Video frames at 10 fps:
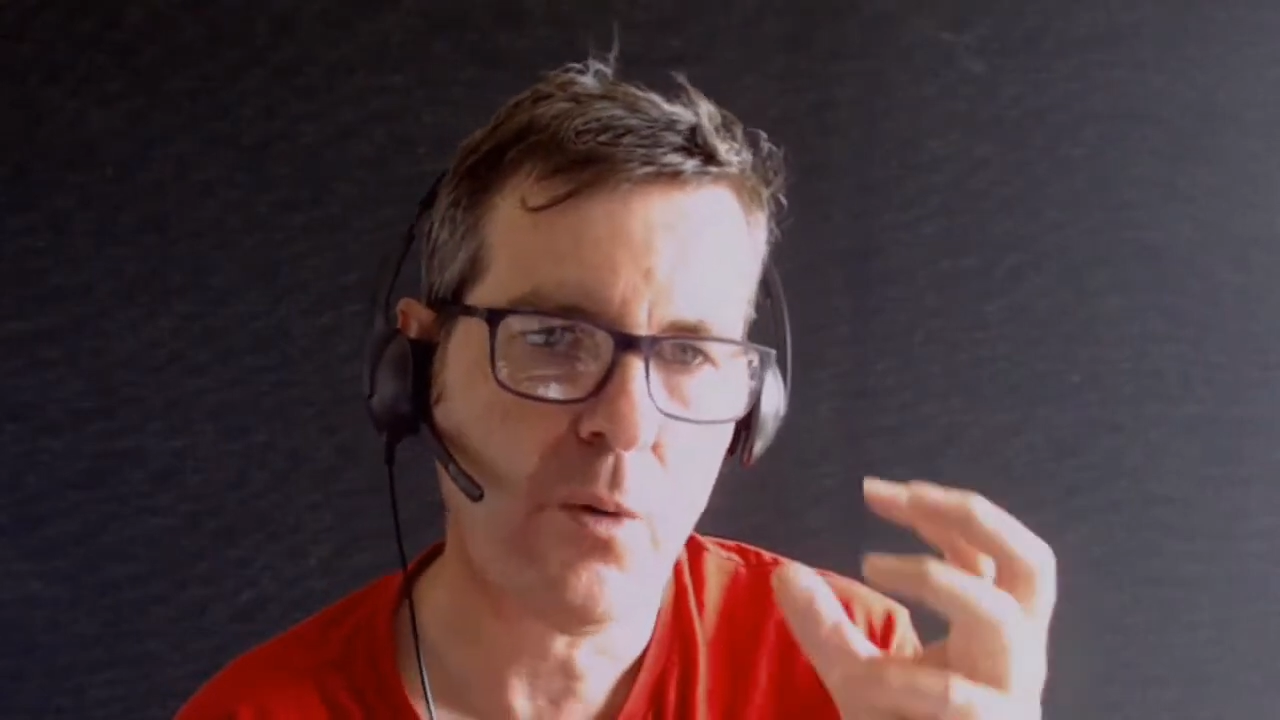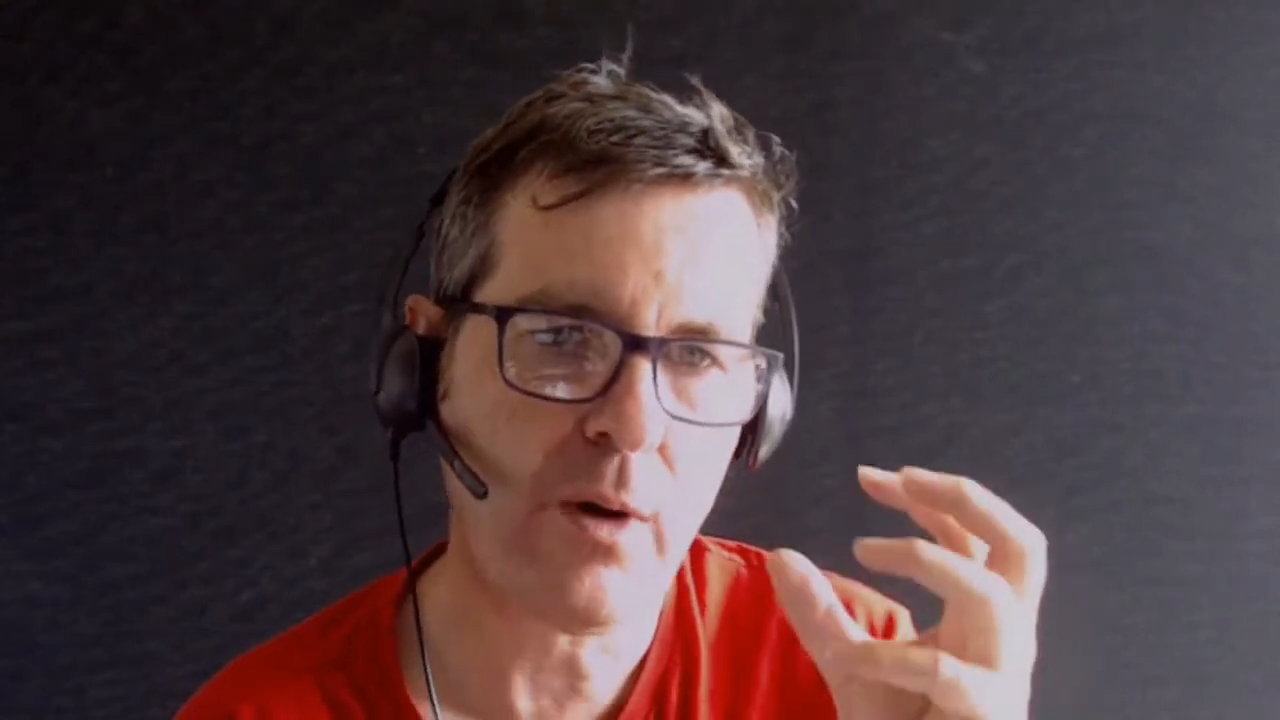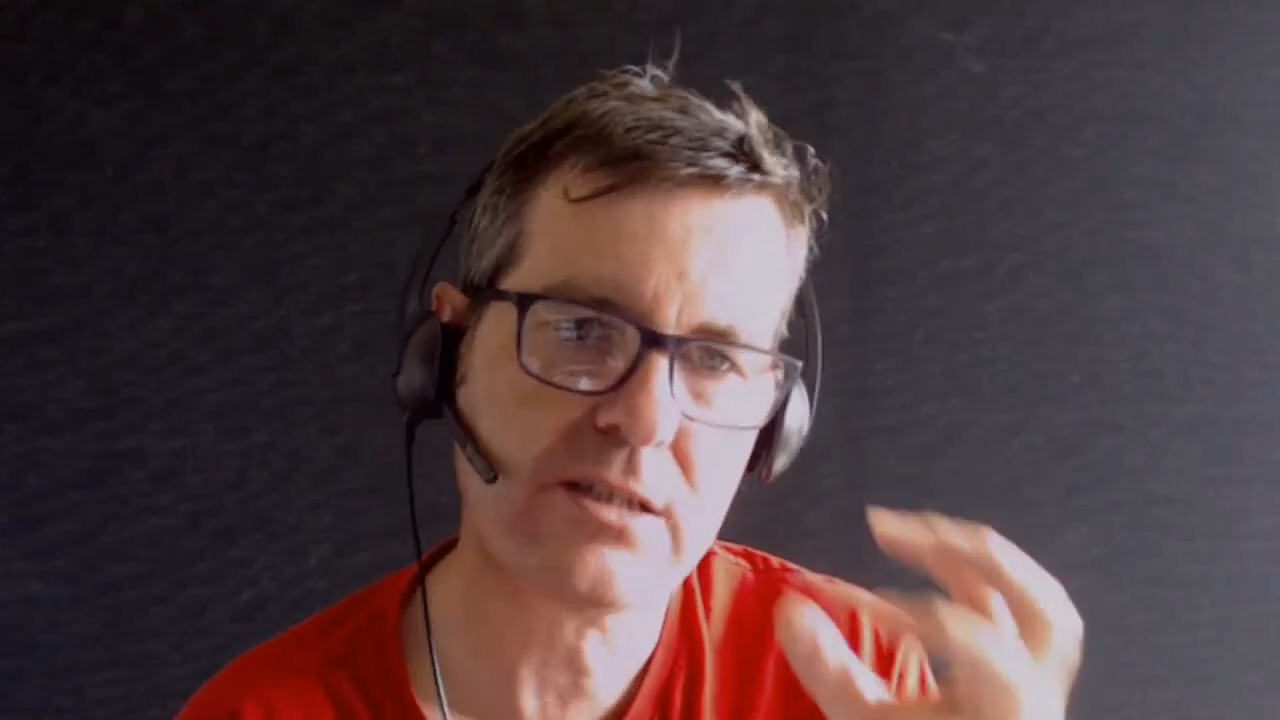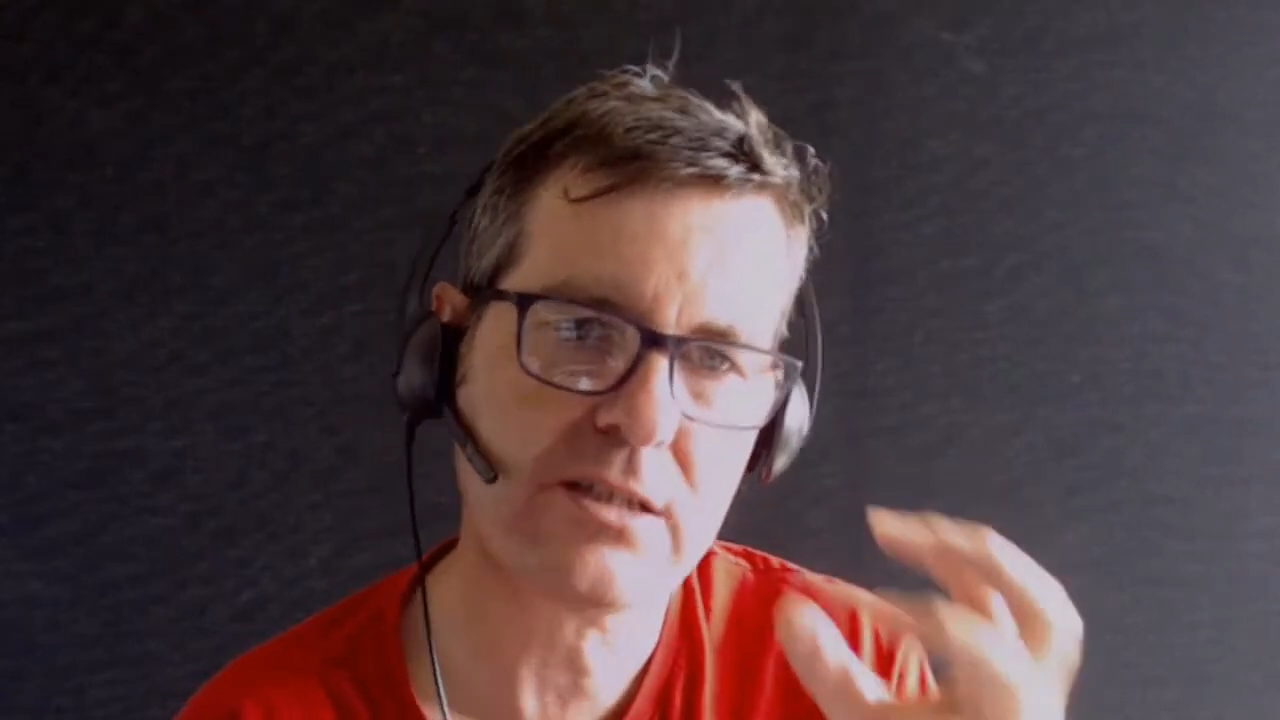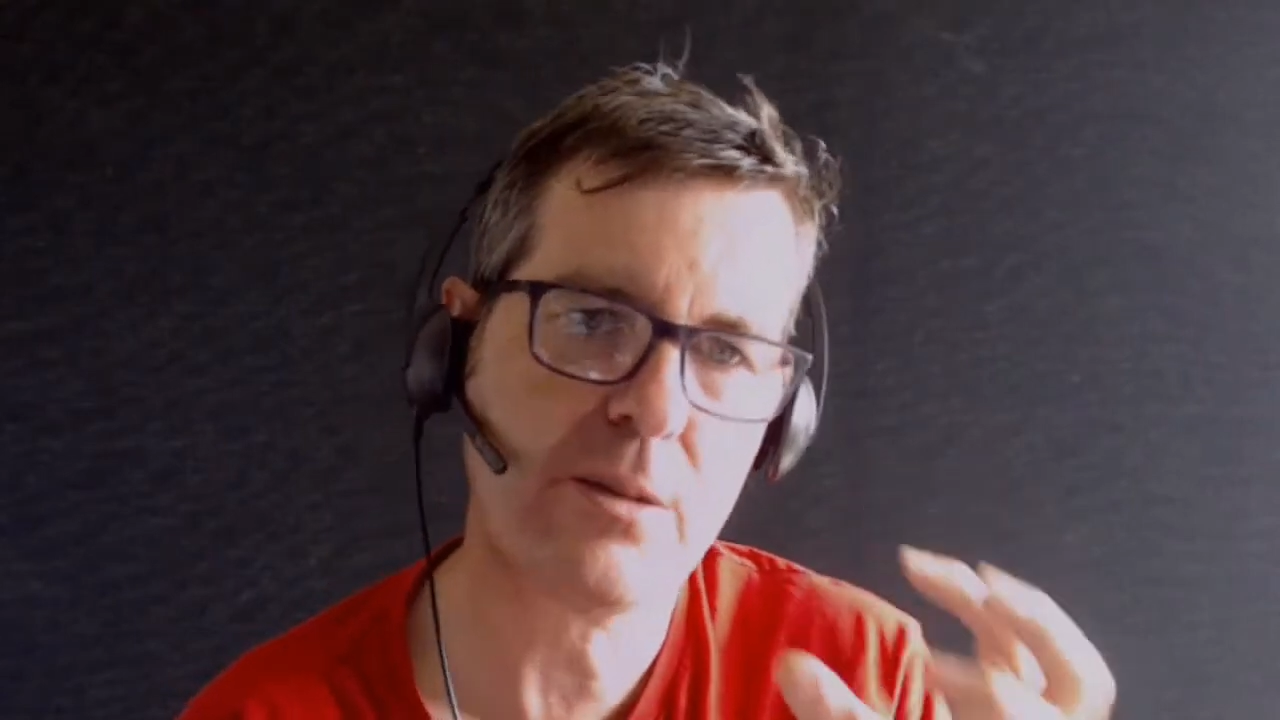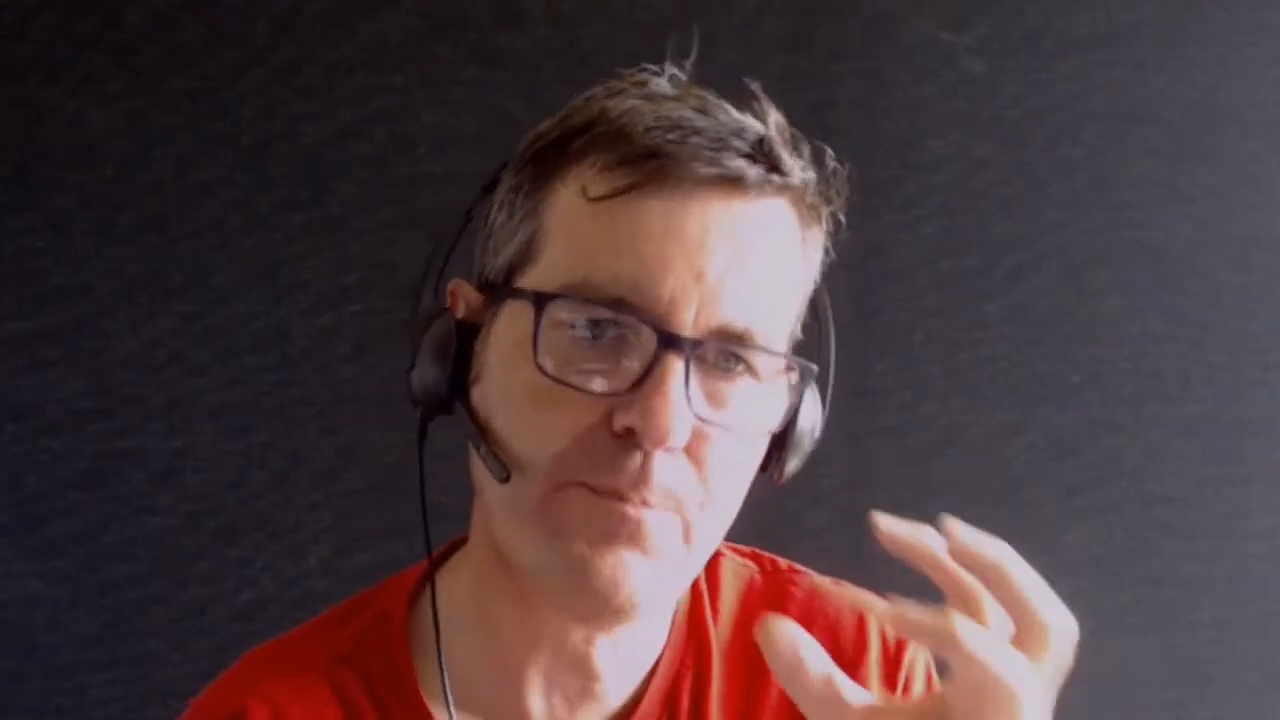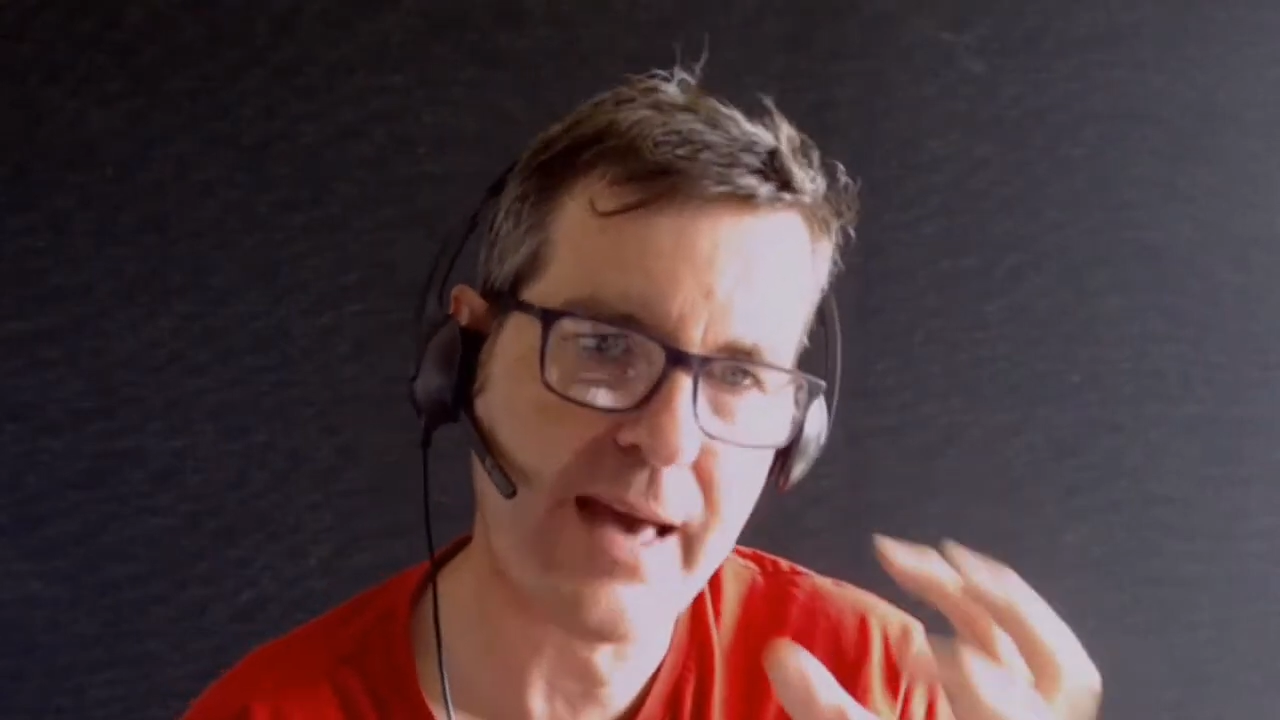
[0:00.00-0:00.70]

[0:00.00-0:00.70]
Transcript: what's the